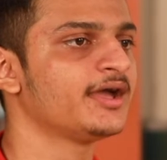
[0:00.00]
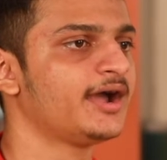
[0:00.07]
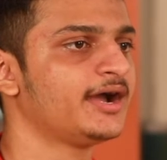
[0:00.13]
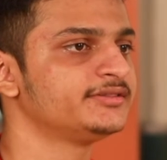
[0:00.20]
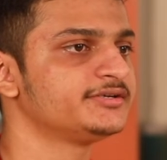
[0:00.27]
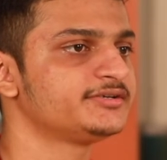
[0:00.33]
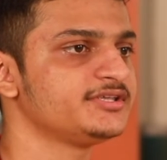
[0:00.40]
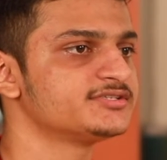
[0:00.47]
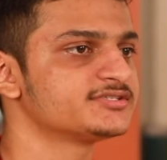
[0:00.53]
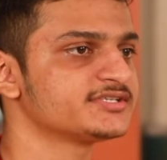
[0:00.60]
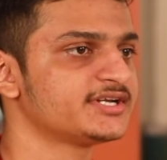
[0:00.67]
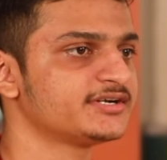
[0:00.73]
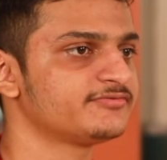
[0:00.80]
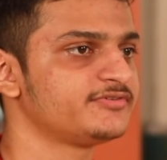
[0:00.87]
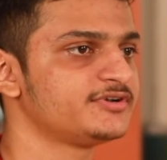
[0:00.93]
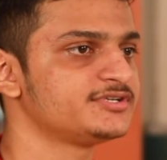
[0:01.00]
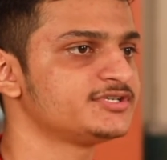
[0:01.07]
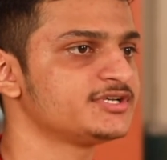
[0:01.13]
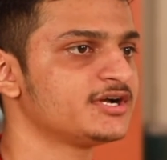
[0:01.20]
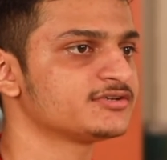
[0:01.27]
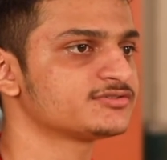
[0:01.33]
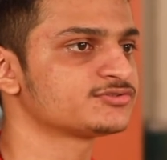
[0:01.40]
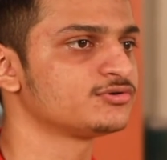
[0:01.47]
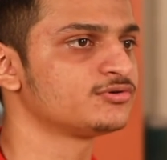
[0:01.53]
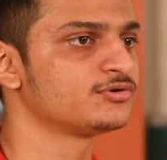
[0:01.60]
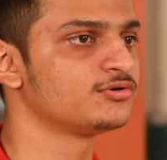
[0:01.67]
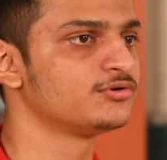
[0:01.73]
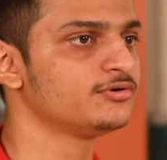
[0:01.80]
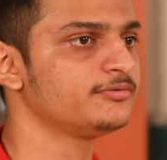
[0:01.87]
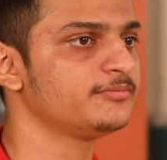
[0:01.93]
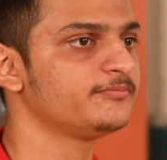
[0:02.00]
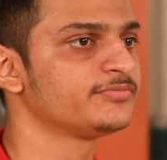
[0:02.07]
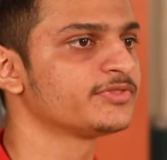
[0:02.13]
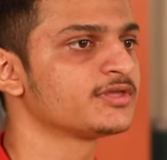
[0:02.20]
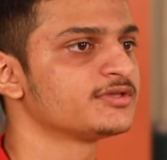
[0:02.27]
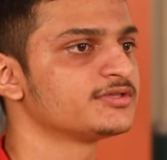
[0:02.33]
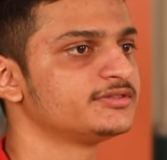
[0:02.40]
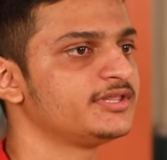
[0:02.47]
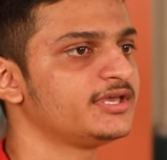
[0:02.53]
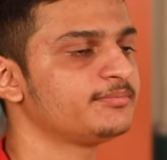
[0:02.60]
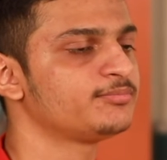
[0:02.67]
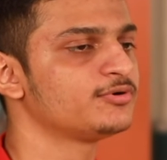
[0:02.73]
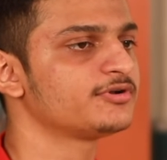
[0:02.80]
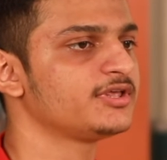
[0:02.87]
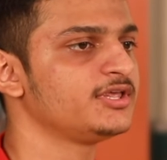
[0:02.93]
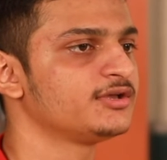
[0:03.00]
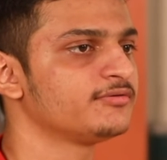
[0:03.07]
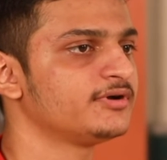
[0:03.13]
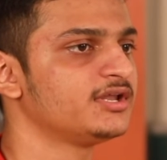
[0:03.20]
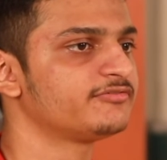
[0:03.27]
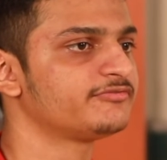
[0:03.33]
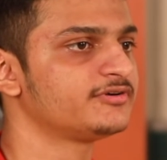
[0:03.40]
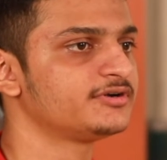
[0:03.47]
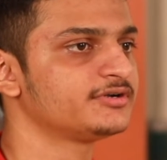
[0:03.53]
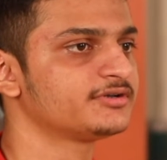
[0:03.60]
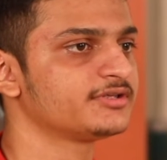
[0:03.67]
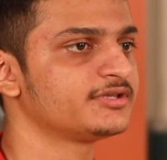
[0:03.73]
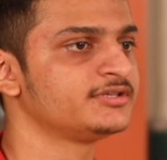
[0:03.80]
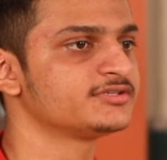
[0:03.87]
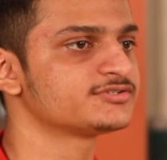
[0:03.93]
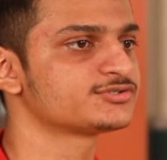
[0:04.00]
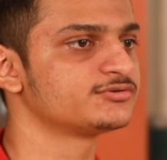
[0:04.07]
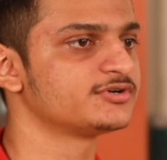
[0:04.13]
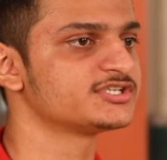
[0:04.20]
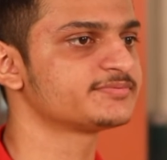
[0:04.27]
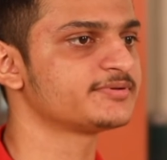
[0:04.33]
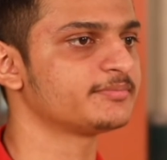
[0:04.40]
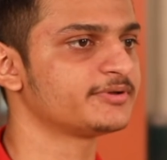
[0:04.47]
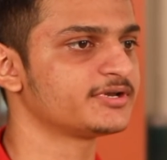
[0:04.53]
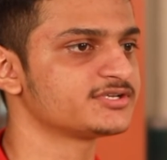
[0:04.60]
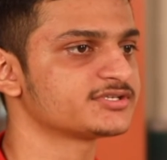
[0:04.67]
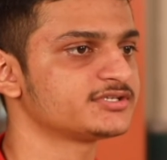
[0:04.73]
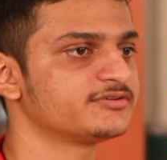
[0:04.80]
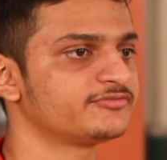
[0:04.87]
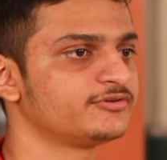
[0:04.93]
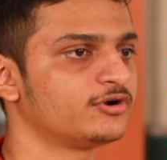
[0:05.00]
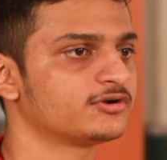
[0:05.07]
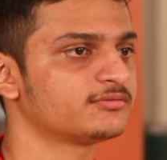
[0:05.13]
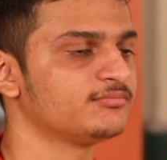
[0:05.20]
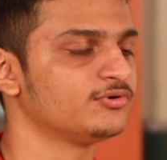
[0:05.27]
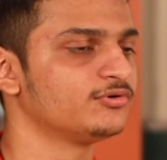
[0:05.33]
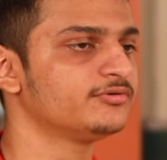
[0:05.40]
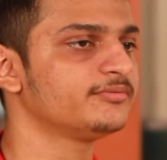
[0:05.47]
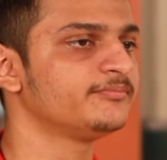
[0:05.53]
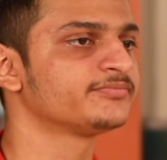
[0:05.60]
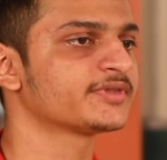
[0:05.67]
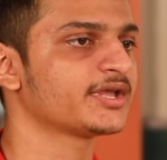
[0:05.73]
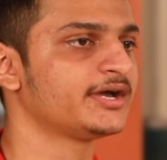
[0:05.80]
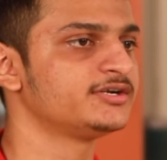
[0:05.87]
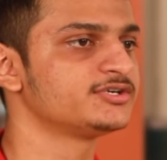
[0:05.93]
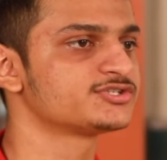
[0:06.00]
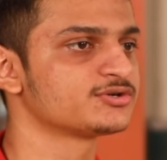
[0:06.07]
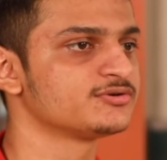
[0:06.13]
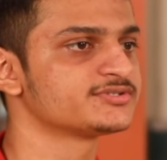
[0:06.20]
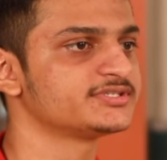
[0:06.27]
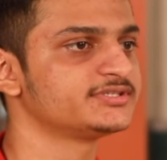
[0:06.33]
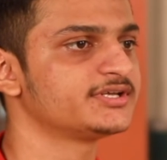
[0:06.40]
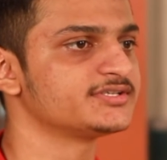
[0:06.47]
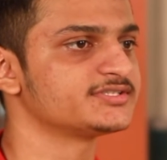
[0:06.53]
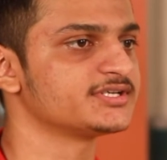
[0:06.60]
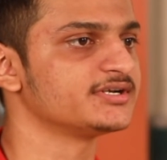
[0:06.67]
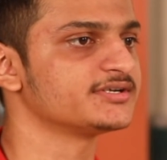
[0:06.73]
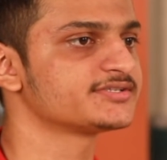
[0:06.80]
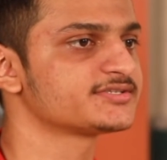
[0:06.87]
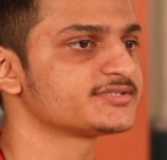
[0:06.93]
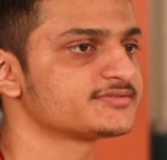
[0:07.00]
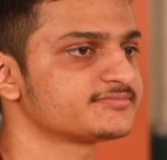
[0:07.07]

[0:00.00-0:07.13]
And the teachers at Fiitjee are so good. They put equal effort in students' preparation, if not more, and it shows in the results.